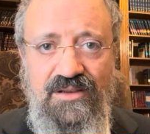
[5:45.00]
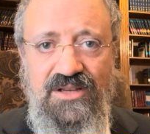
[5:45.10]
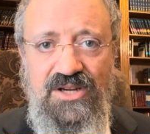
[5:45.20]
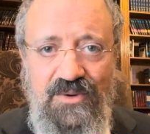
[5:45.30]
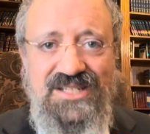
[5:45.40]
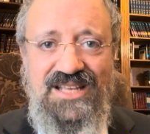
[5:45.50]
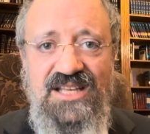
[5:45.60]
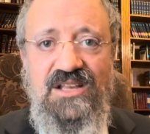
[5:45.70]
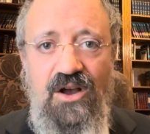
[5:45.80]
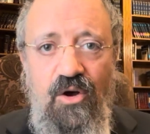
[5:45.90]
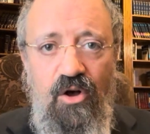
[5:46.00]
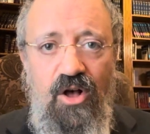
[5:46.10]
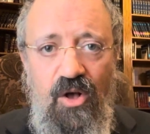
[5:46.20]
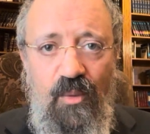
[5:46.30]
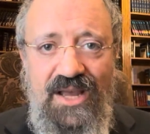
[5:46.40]
You know what it says?
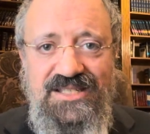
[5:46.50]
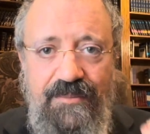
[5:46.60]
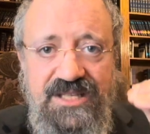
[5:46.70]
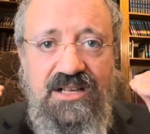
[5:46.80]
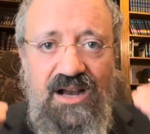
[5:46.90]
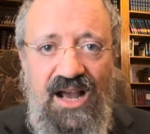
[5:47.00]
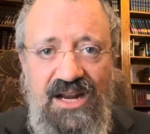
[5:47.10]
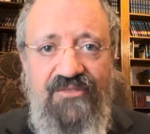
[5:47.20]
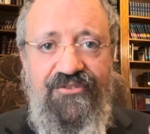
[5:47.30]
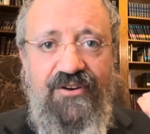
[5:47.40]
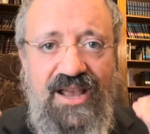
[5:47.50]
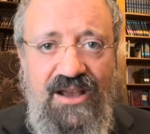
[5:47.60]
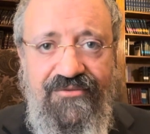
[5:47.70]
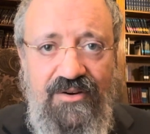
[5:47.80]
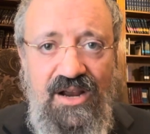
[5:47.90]
Always. That means God
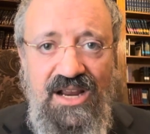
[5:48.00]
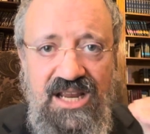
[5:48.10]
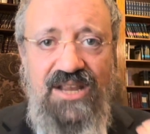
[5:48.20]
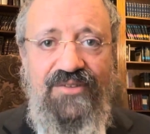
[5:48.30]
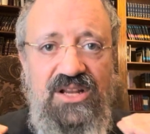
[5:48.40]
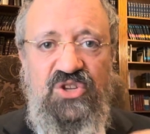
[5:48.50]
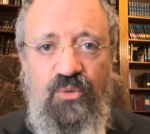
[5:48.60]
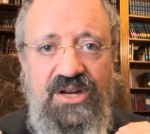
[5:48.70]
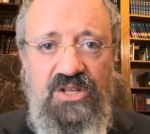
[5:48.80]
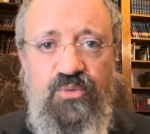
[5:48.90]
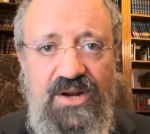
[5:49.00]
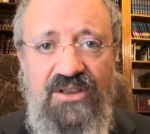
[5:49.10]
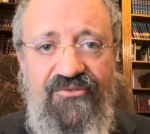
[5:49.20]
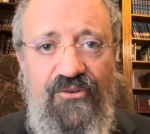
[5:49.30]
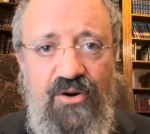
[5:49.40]
forever, even in
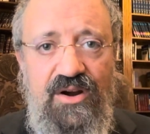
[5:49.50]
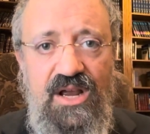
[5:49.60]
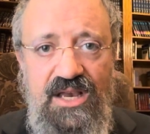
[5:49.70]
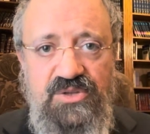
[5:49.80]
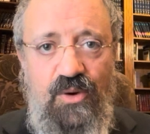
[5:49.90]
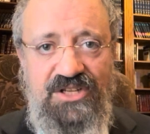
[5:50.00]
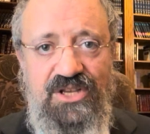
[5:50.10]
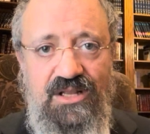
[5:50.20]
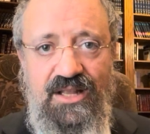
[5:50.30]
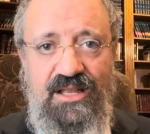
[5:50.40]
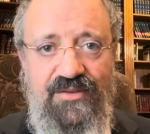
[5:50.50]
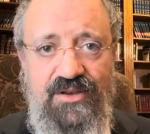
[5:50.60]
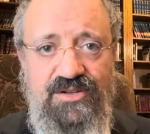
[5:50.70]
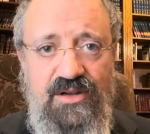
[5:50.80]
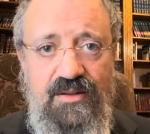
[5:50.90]
2024, is watching the land of
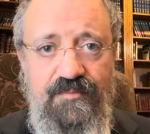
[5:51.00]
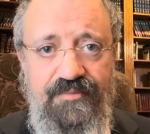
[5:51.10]
Israel.